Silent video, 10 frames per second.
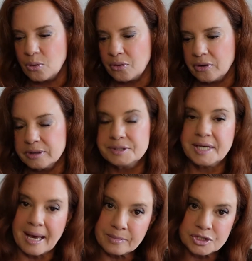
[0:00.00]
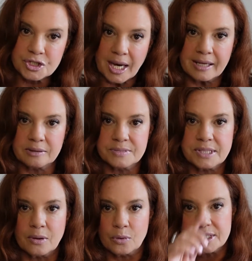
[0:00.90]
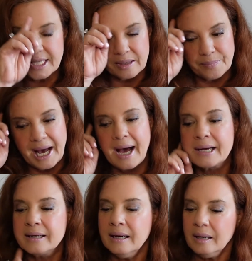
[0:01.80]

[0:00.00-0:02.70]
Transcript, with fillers: or damaged items that were sent back,